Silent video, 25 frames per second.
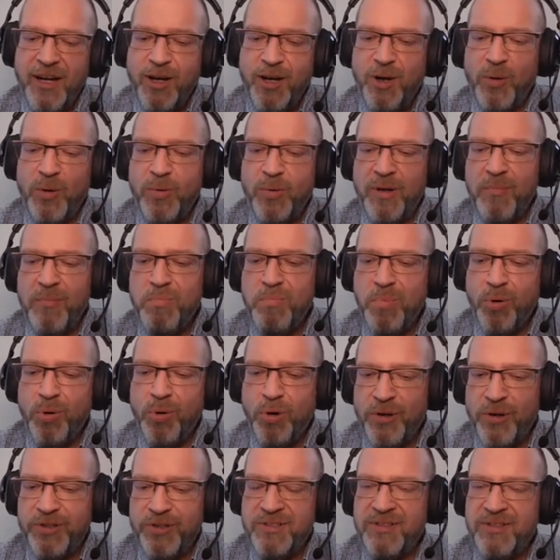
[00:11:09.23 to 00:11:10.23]
how
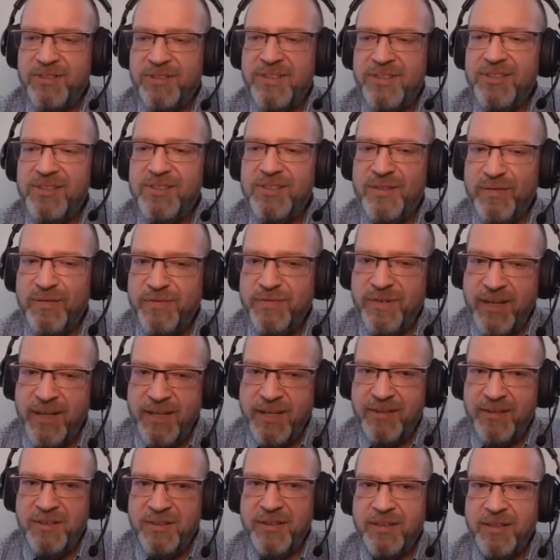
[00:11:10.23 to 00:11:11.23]
important is the
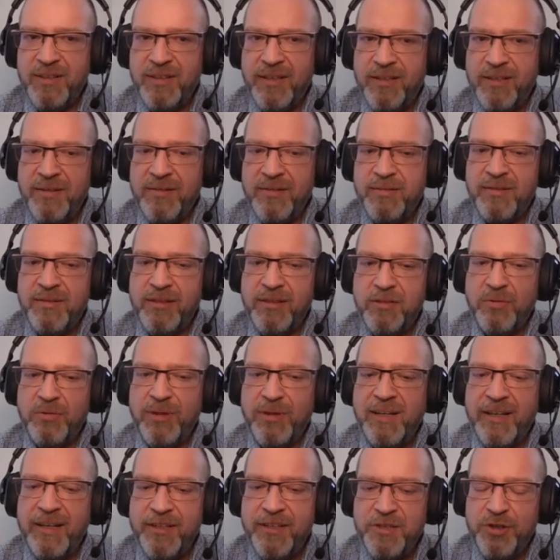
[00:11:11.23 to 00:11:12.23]
finding
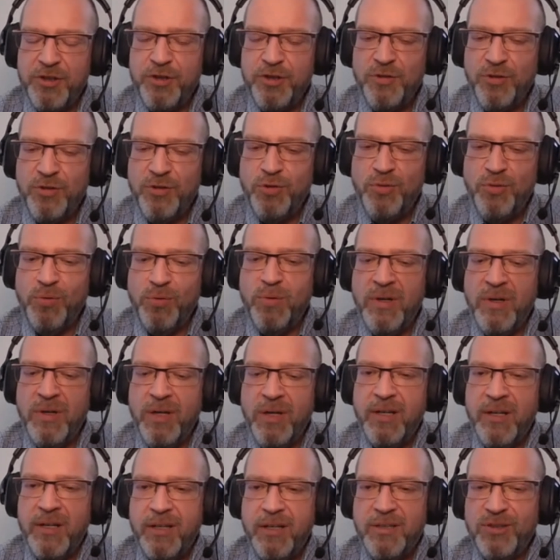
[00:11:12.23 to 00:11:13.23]
in relation to
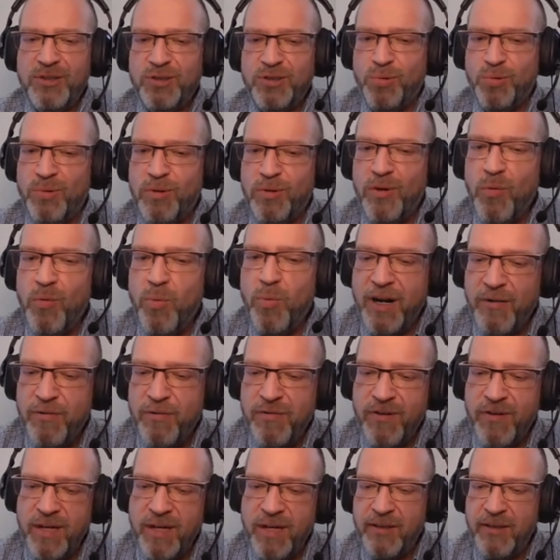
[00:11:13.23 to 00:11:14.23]
it's only
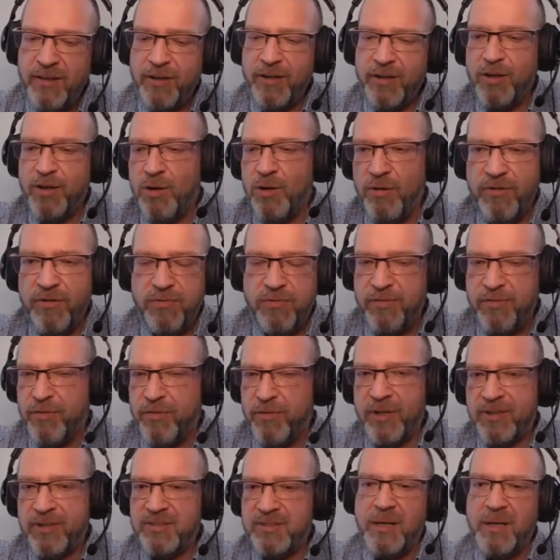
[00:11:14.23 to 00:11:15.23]
one finding of,
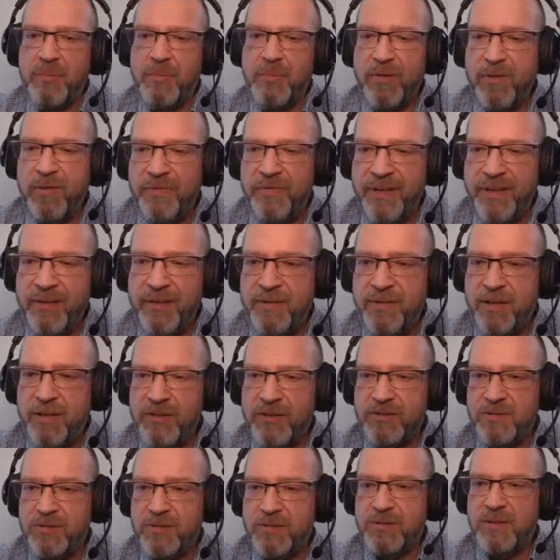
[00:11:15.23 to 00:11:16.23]
for example,
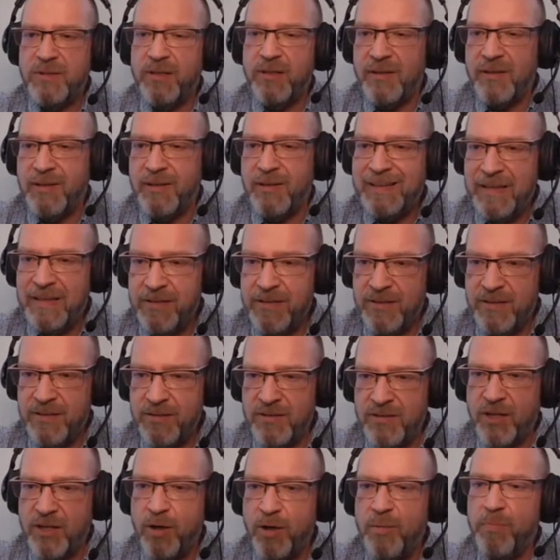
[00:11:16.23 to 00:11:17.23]
10,000
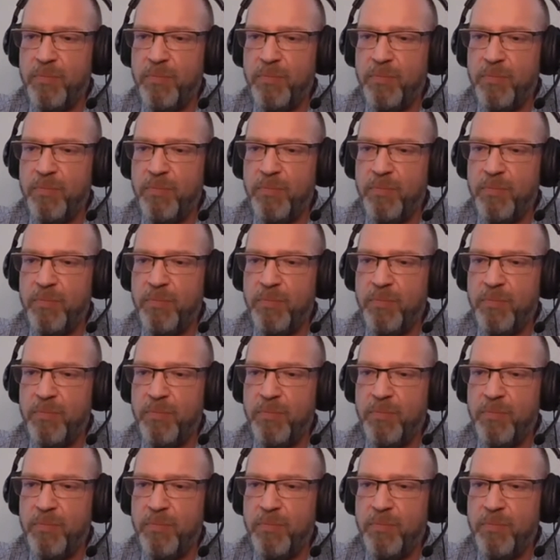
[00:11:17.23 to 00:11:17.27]
cases?